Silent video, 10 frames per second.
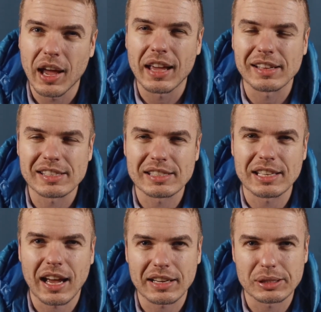and
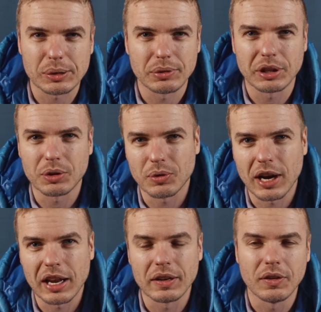start to
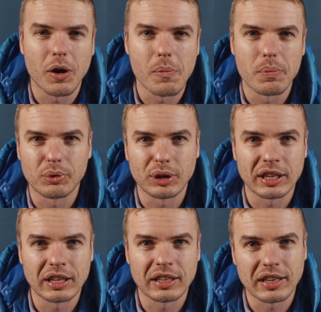regret not
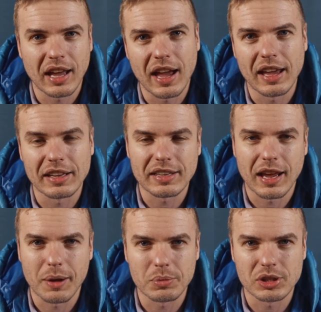bringing a
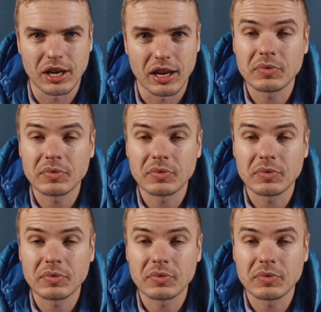camp chair.